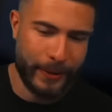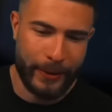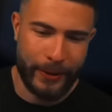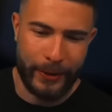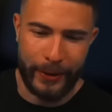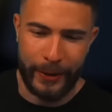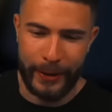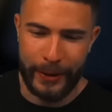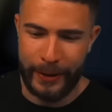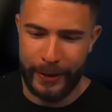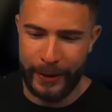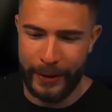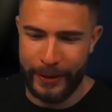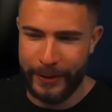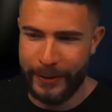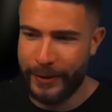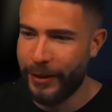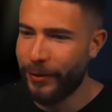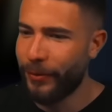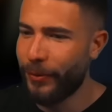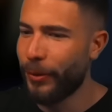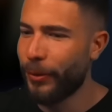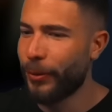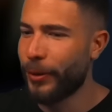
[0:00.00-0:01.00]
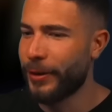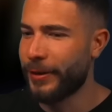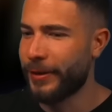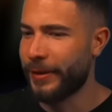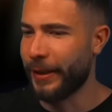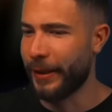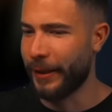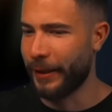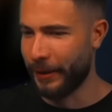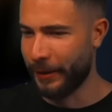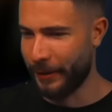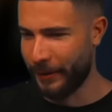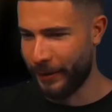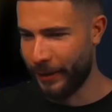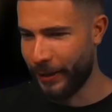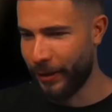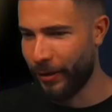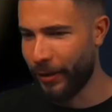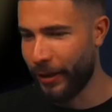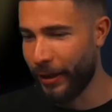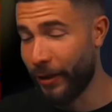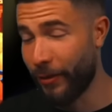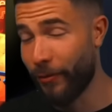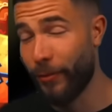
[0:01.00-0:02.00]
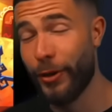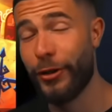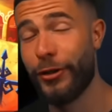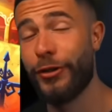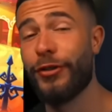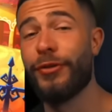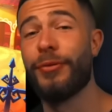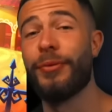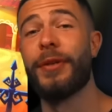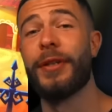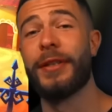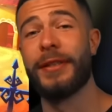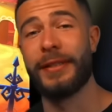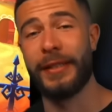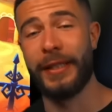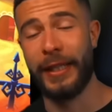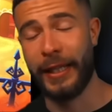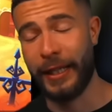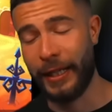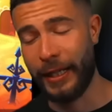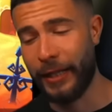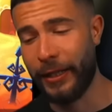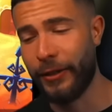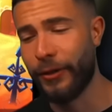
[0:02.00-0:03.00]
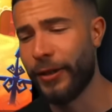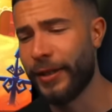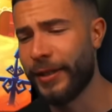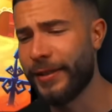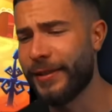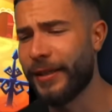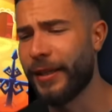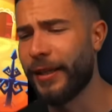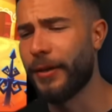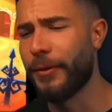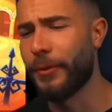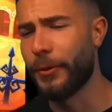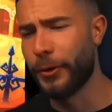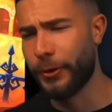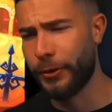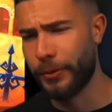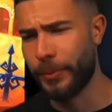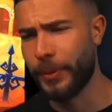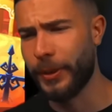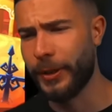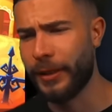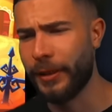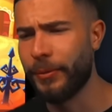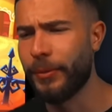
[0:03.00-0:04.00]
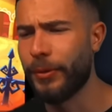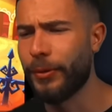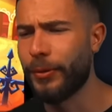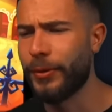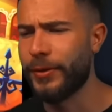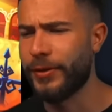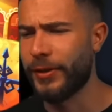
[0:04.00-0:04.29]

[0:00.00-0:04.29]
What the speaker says: All right, guys, give me 1 second. Give me just 1 second. I know I said I won't, but give me 1